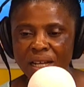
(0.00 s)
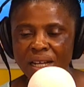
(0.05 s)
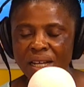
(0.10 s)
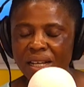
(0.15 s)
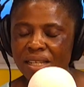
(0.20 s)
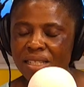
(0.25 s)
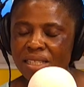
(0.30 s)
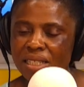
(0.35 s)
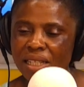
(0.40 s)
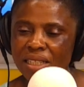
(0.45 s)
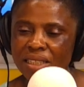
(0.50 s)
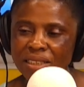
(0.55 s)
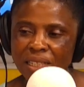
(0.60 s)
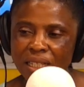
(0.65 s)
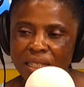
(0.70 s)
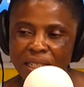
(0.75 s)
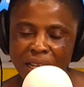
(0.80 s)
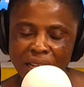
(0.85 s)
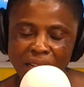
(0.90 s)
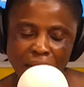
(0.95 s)
And Saint
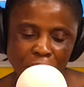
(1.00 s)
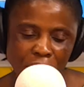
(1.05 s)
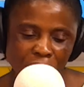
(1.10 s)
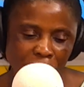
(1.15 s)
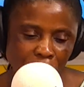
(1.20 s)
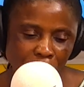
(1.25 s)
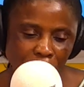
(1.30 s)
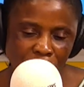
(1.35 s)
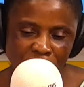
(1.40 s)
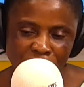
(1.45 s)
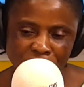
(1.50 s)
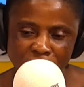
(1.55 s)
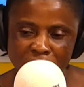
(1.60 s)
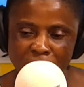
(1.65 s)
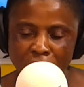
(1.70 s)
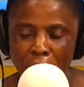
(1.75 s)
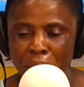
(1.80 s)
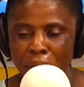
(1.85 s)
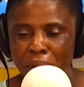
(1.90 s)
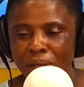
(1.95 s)
Saniana may be her friend,
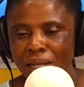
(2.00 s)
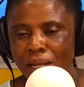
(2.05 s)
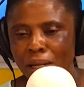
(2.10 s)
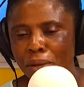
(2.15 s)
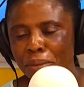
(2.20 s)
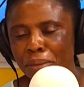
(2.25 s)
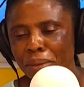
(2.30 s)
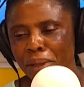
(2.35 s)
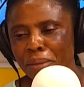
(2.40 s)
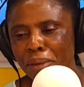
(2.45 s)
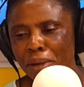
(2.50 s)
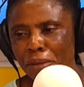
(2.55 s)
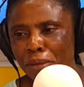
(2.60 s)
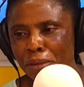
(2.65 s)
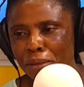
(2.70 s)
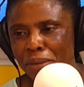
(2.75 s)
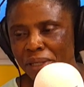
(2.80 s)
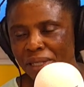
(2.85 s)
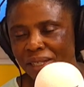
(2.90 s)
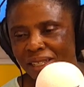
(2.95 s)
I may one and a payment who
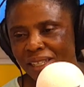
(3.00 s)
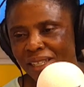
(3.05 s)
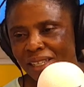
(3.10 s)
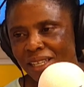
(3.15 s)
be.